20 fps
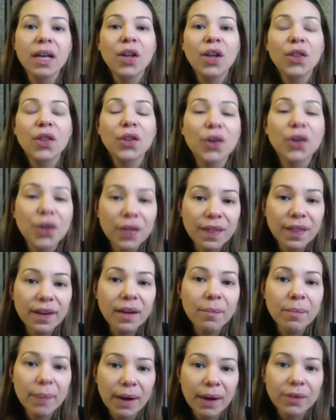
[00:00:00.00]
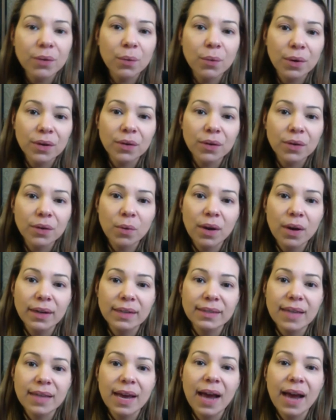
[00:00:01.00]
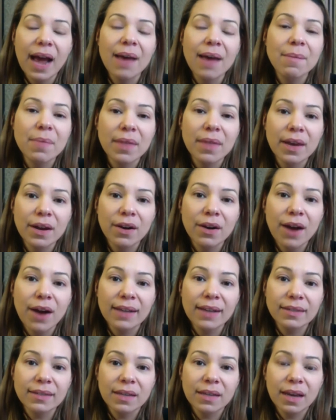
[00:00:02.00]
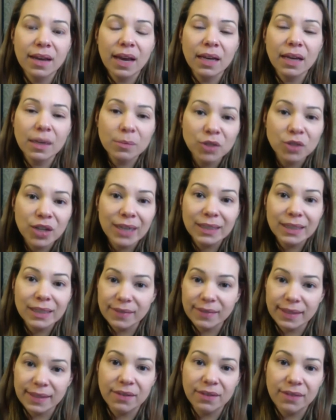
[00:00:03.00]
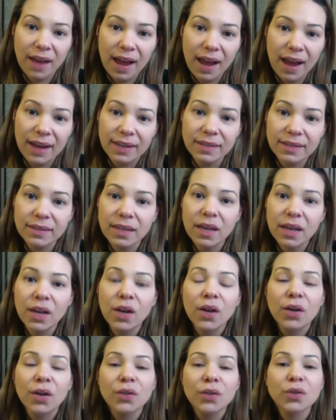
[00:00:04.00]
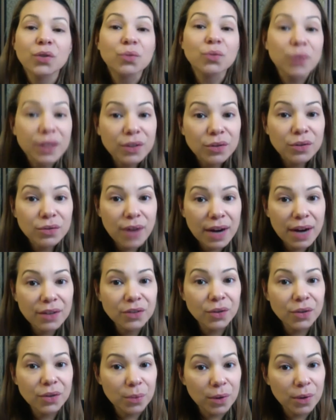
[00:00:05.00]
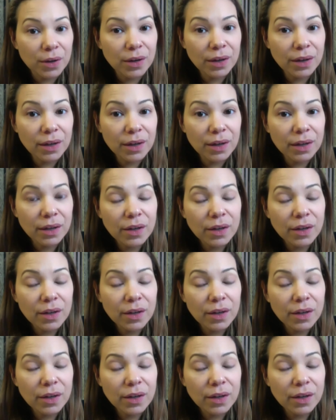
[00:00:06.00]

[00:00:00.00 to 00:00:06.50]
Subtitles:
the good thing about a one-on-one is that I'm there as an objective set of eyes to redirect your work